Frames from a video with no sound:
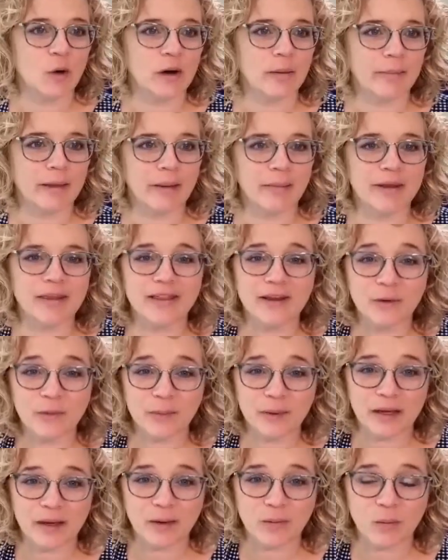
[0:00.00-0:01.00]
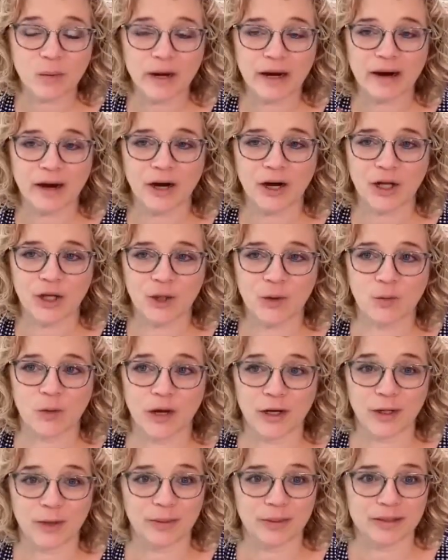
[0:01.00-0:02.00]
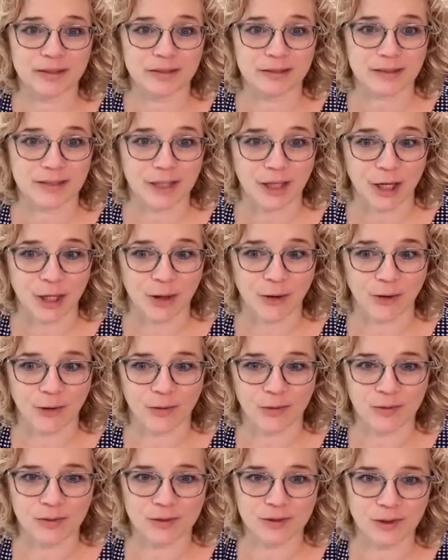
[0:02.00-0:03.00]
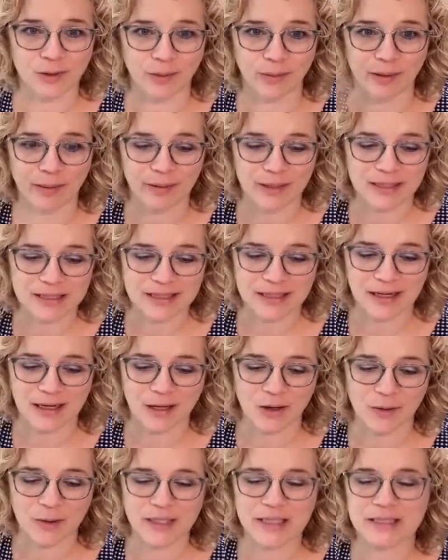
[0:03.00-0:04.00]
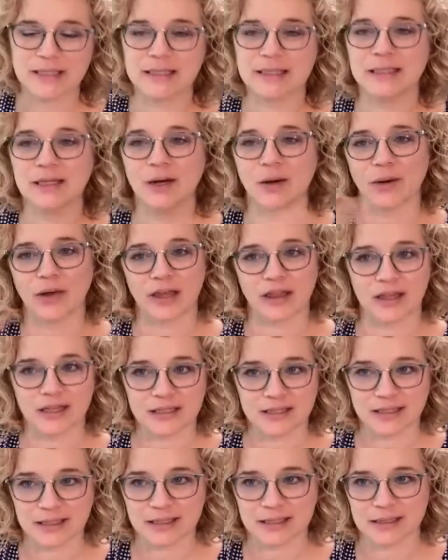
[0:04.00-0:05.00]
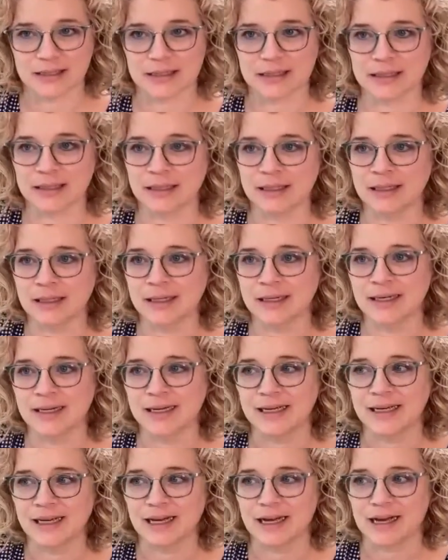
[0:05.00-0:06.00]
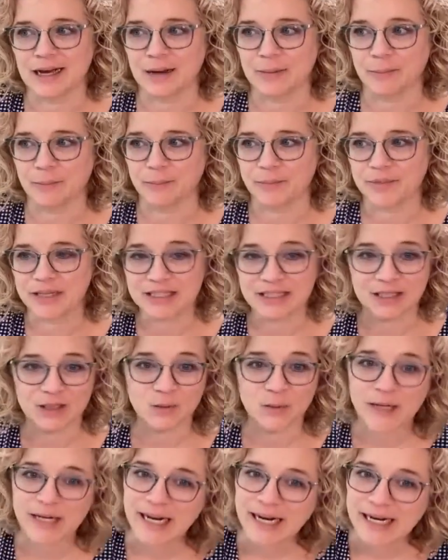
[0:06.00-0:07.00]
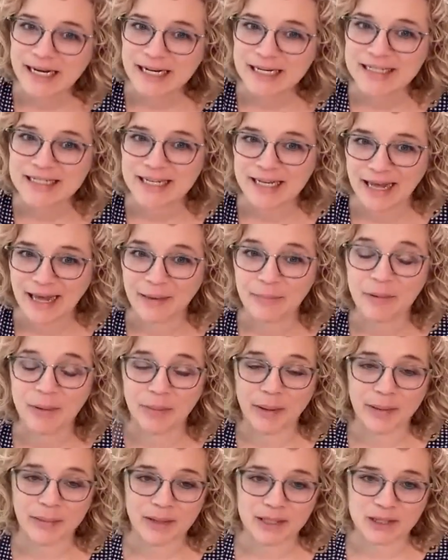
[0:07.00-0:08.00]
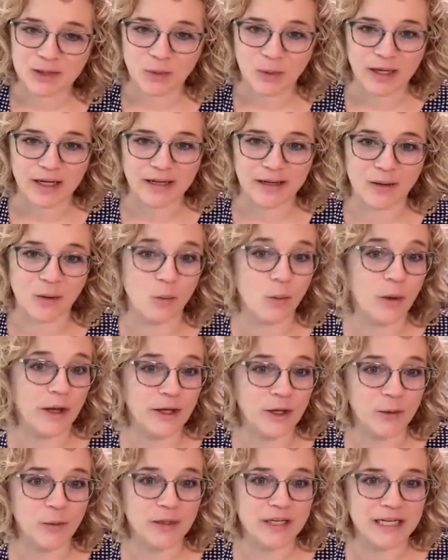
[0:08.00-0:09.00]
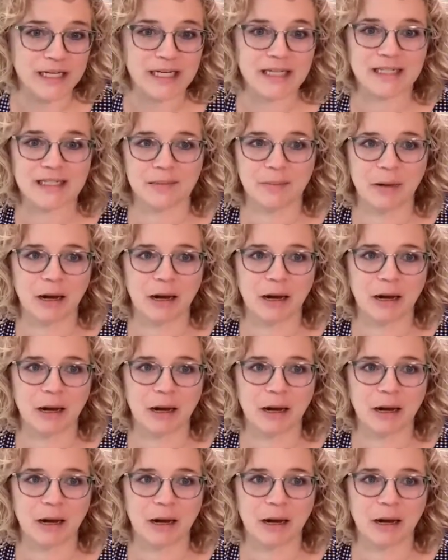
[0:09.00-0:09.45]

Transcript: or maybe they'll be where you want your business to go. So maybe it's not always okay. This is um, this is what I need today, but maybe it's what what you would need